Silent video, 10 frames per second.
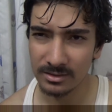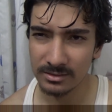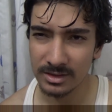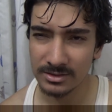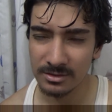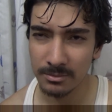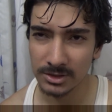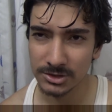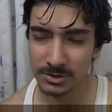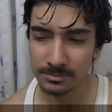there isn't
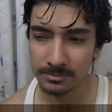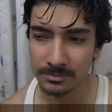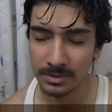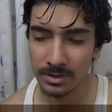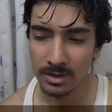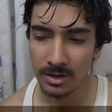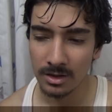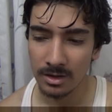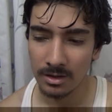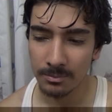much
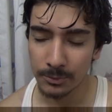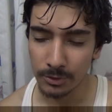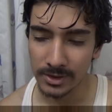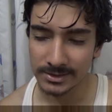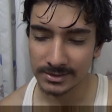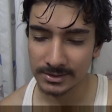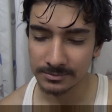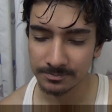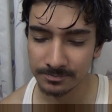progress